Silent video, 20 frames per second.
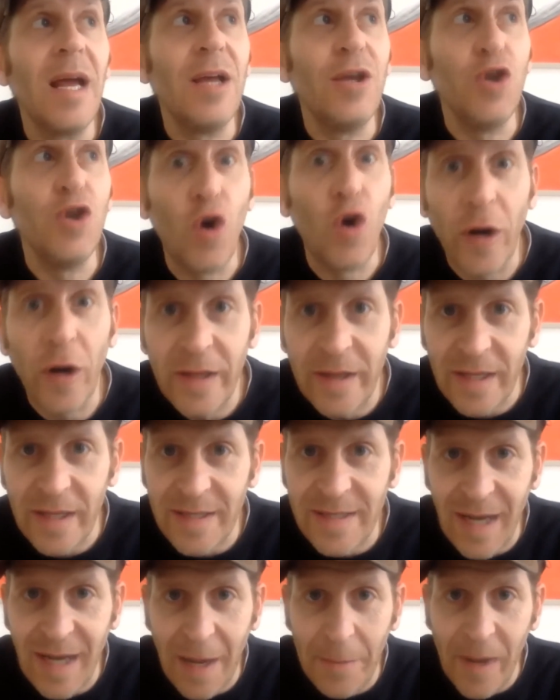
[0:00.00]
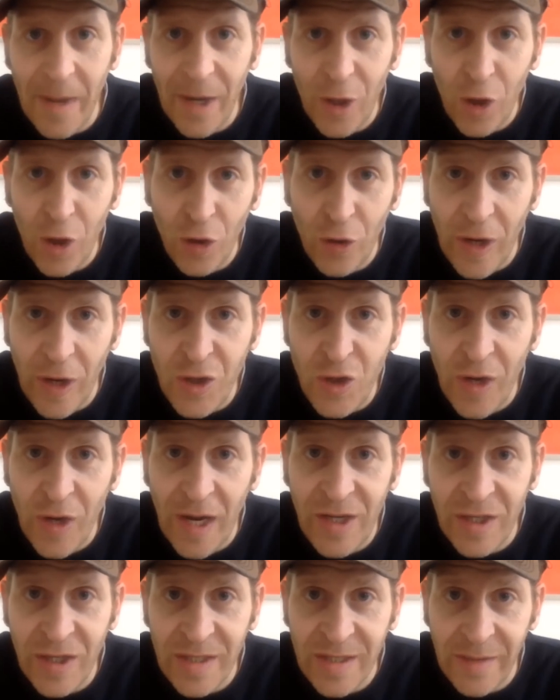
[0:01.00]
you got it this time, and
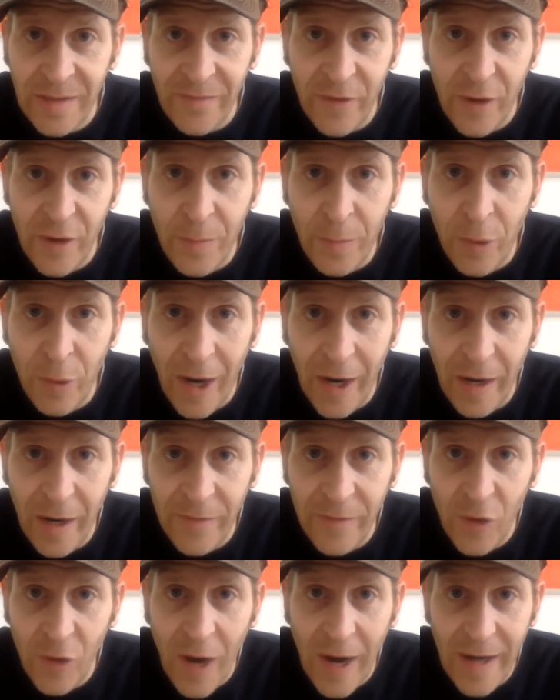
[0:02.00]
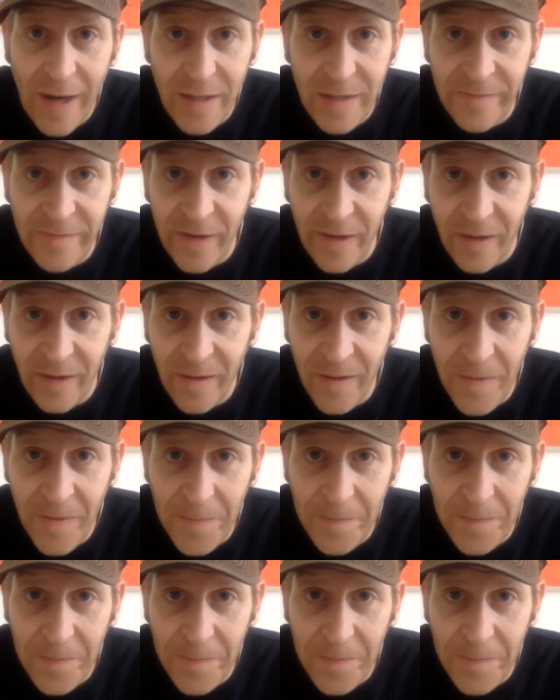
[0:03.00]
congratulations. I'm very proud of you. How does it feel?